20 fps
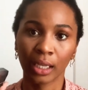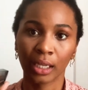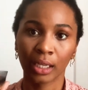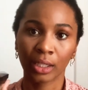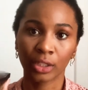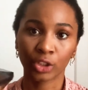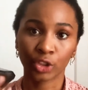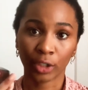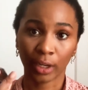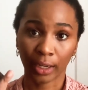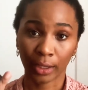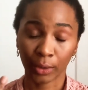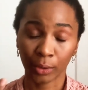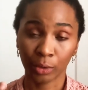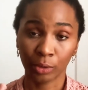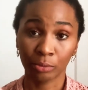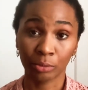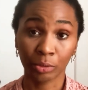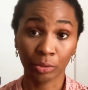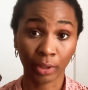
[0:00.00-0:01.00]
trying
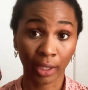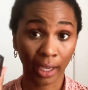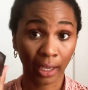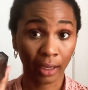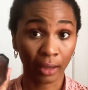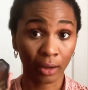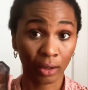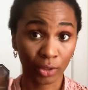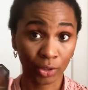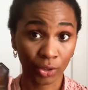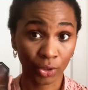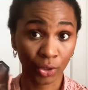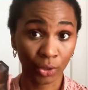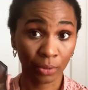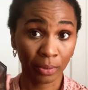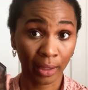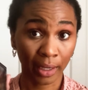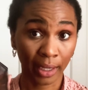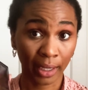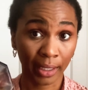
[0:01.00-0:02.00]
Oud Bouquet also
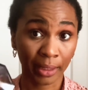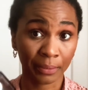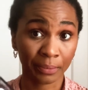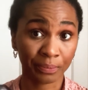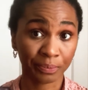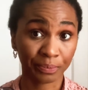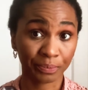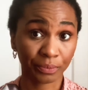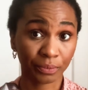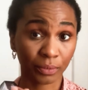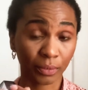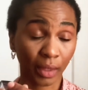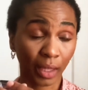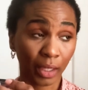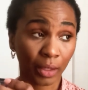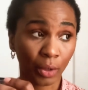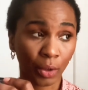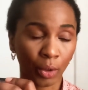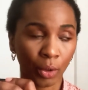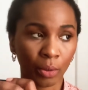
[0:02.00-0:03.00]
by
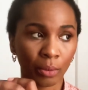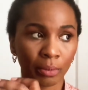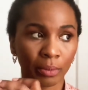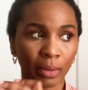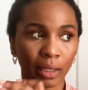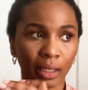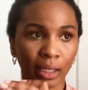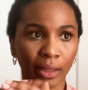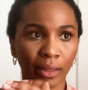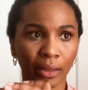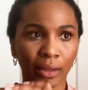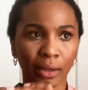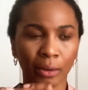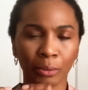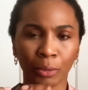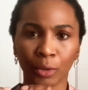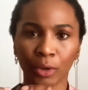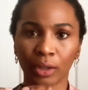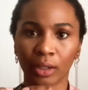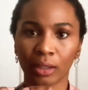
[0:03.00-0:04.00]
Lancome in their
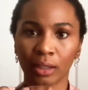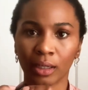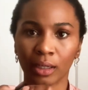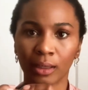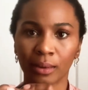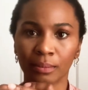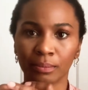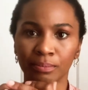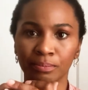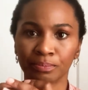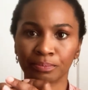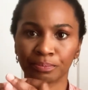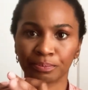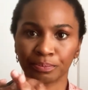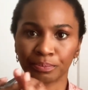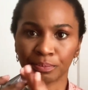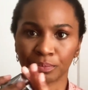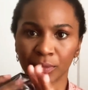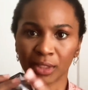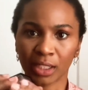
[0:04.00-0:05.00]
more
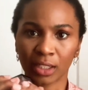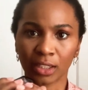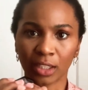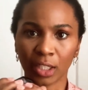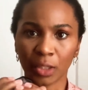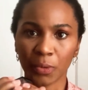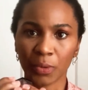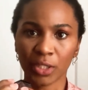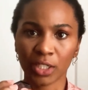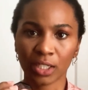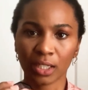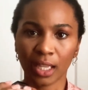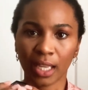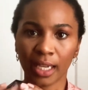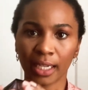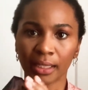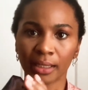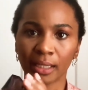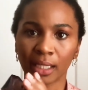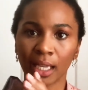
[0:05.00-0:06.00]
distinguished
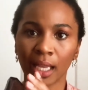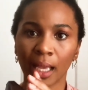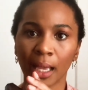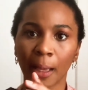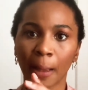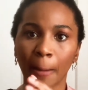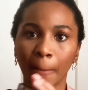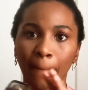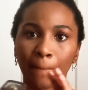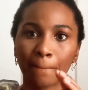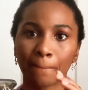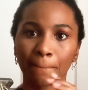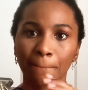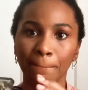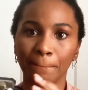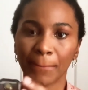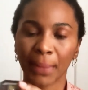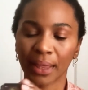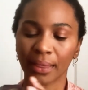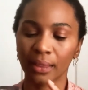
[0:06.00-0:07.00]
line.
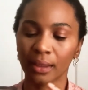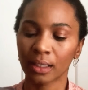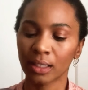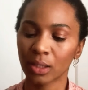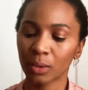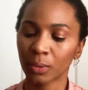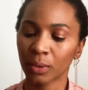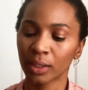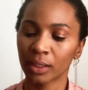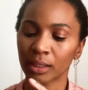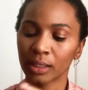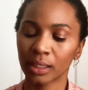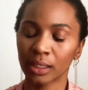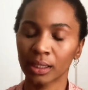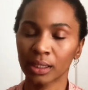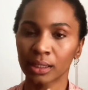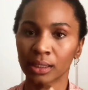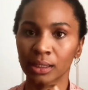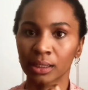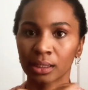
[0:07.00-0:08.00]
But this one
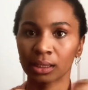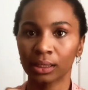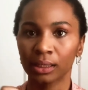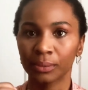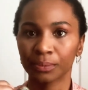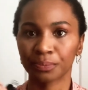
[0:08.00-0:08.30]
is